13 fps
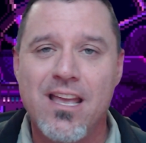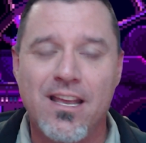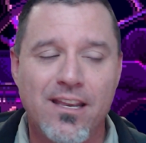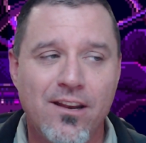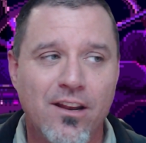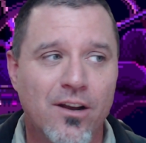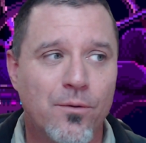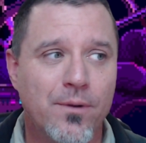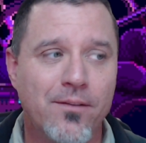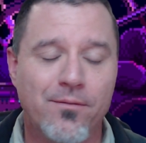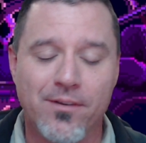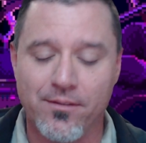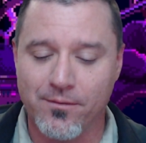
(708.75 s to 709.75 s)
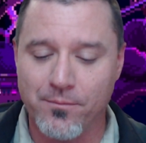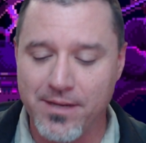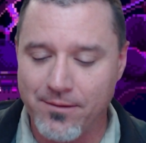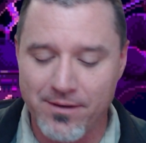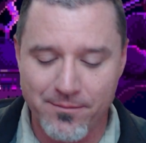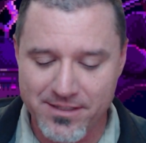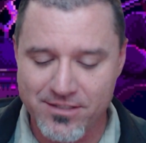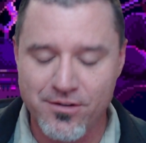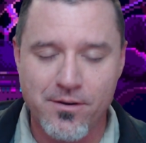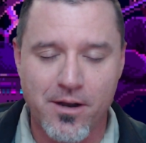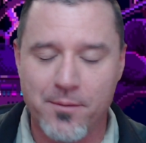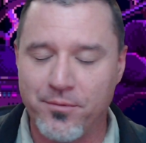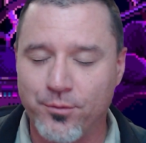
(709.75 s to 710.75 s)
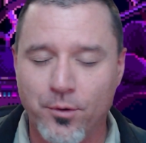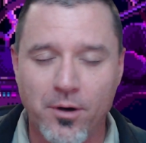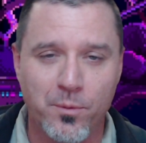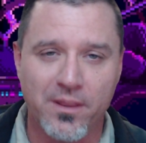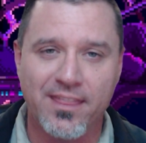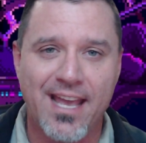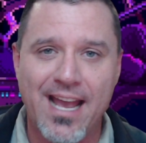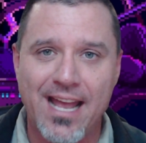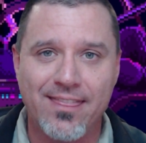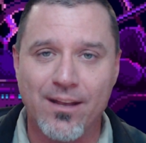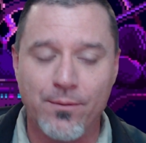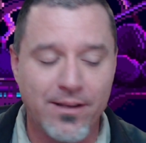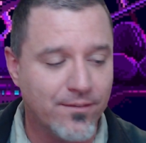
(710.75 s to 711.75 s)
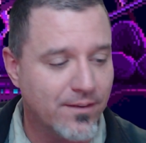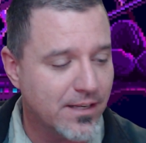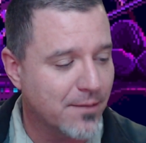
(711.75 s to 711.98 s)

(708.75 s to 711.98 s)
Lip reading: we've been so absorbed with that we've